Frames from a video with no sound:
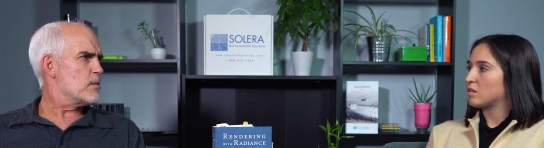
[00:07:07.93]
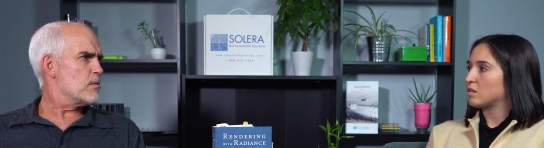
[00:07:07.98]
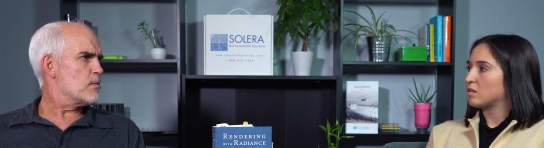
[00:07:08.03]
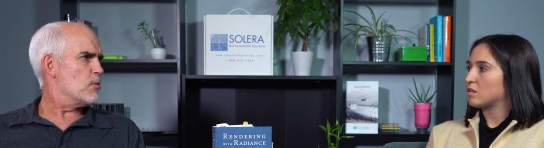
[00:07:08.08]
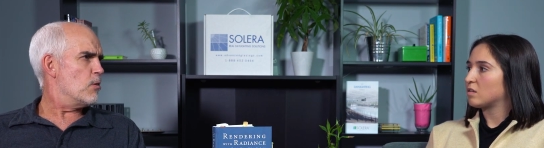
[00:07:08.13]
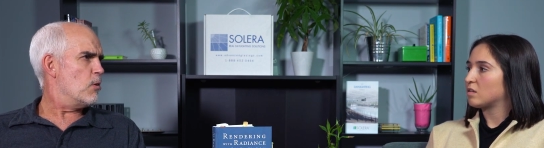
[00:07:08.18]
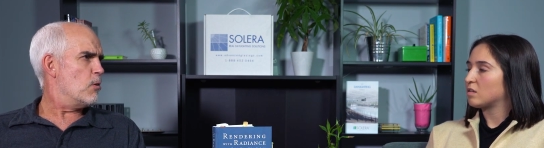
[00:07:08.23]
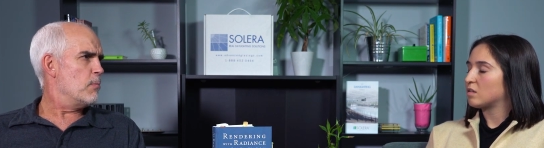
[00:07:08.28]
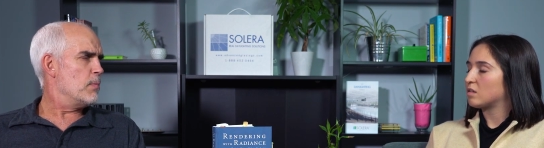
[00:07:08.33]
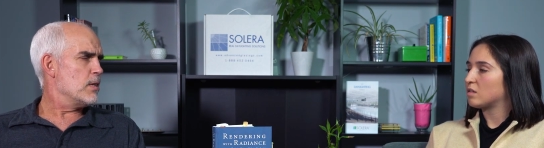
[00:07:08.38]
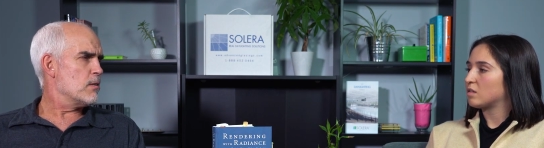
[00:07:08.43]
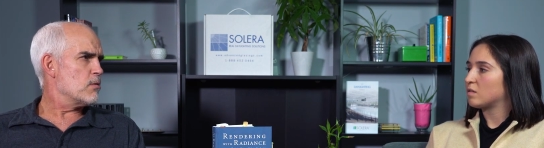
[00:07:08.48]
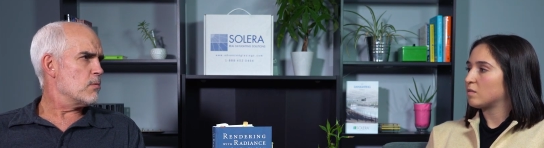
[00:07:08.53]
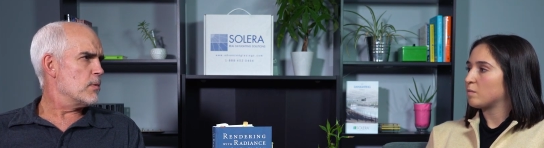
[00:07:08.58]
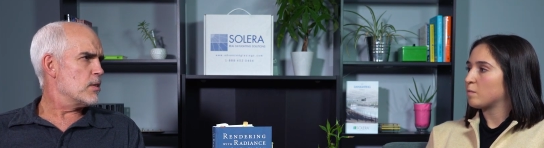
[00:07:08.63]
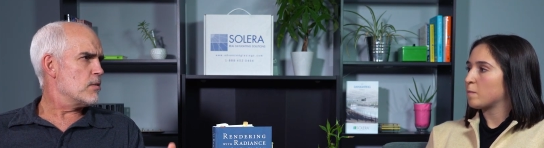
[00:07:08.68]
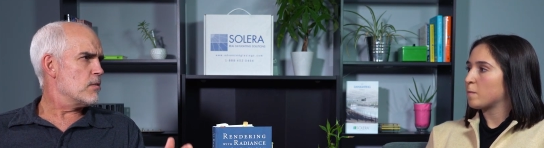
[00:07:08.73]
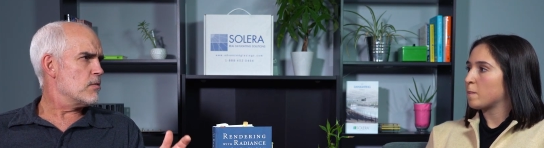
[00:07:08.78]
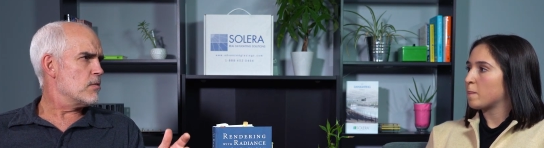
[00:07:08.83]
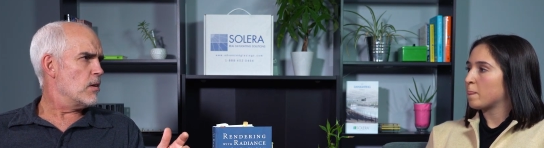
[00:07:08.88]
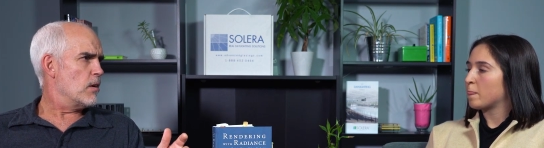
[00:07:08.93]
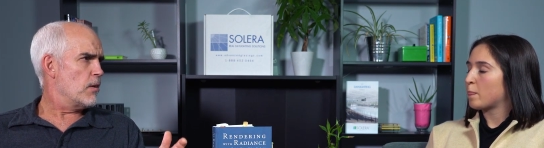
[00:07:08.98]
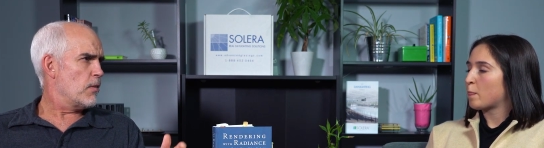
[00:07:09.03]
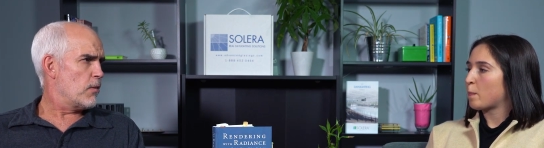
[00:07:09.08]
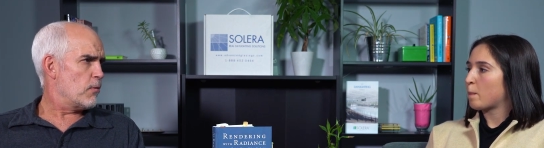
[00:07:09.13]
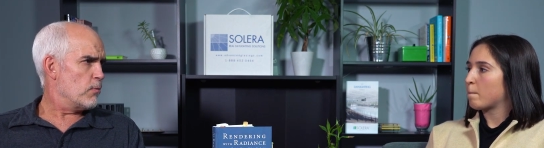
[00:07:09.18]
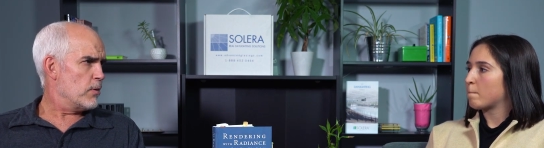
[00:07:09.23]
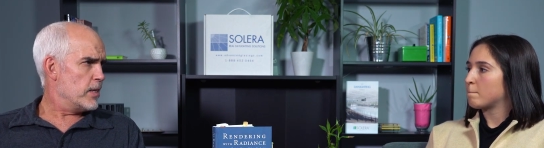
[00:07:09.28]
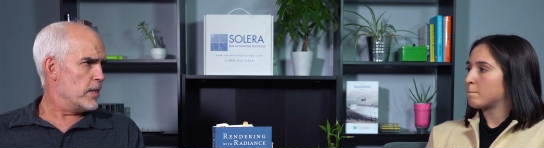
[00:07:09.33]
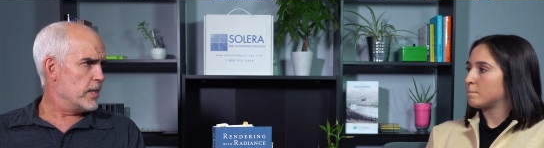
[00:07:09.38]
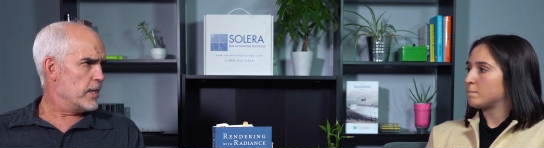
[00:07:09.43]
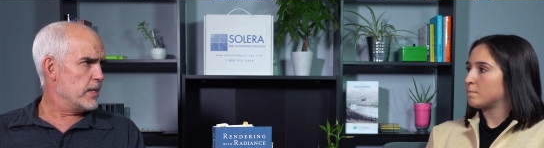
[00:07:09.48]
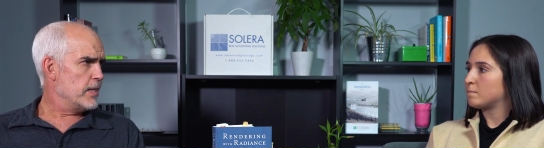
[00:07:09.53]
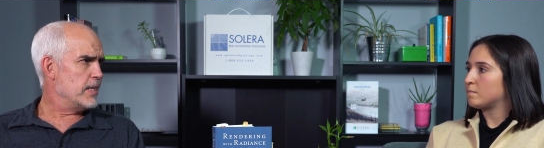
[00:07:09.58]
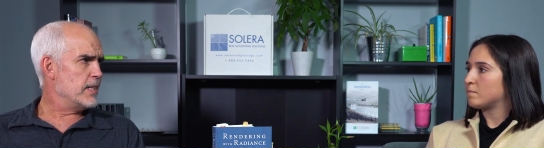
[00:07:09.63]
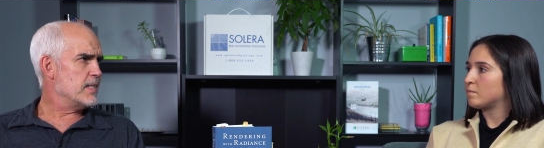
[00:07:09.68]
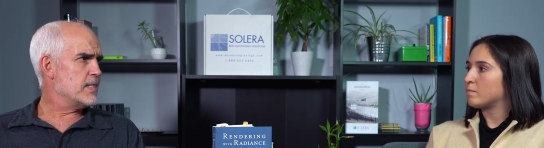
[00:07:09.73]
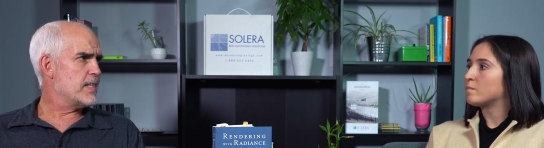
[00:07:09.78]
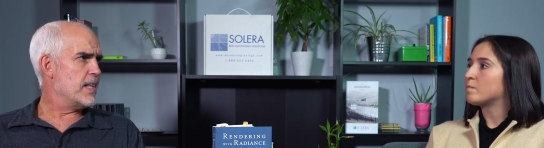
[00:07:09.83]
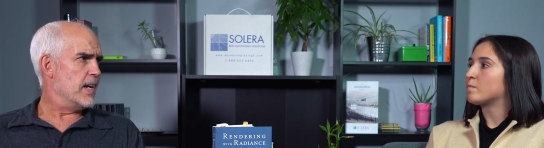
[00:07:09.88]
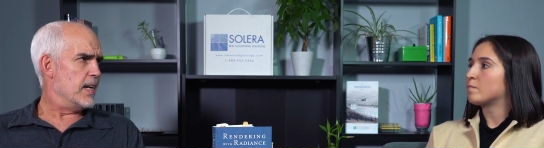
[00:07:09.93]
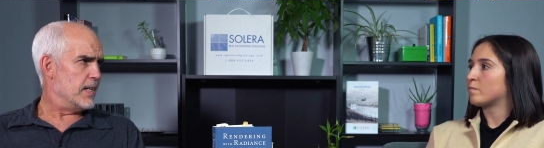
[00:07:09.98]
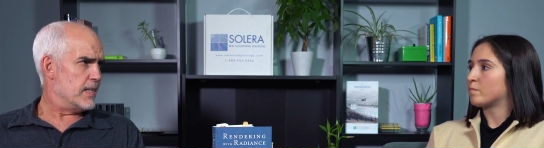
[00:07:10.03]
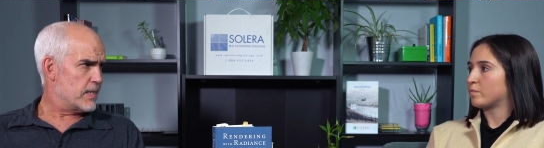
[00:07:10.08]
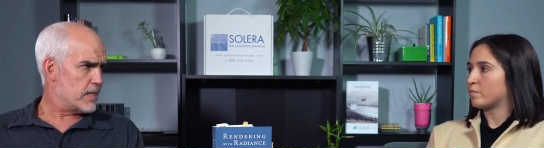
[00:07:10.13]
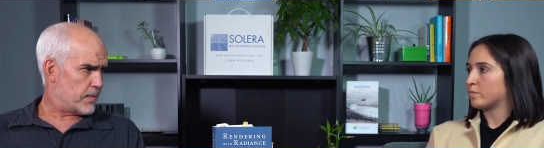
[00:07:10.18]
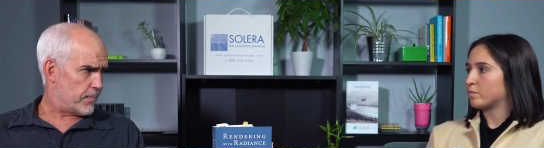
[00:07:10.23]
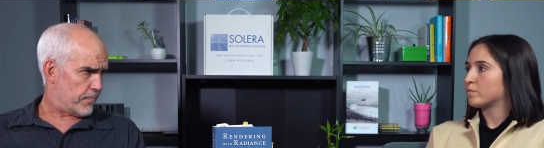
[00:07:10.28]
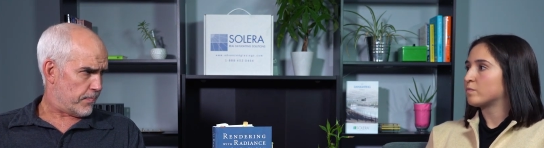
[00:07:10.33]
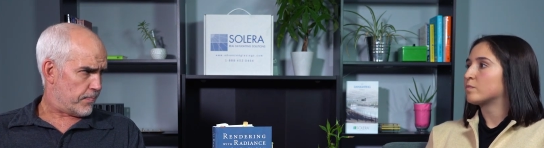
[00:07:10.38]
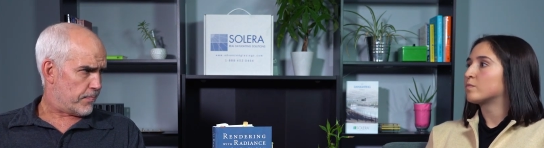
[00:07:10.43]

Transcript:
Speaker 1: So I mean, so much is done in 3D these days.